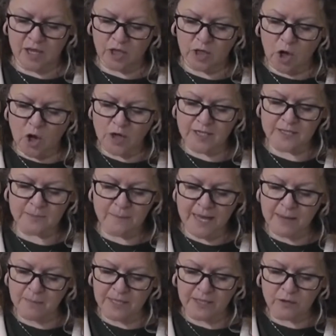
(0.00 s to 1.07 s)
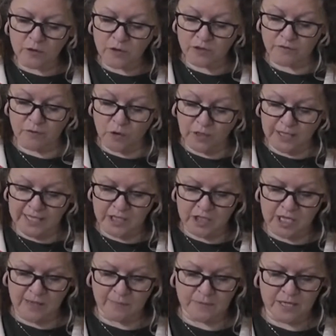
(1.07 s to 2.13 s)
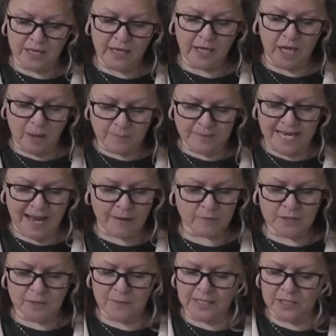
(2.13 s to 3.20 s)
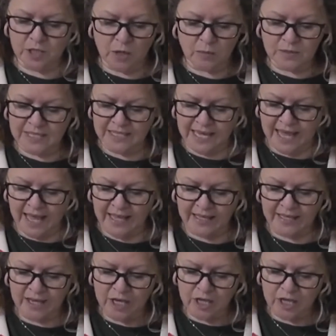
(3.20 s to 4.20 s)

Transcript: God has made me lord of all Egypt. Come down to me, don't delay.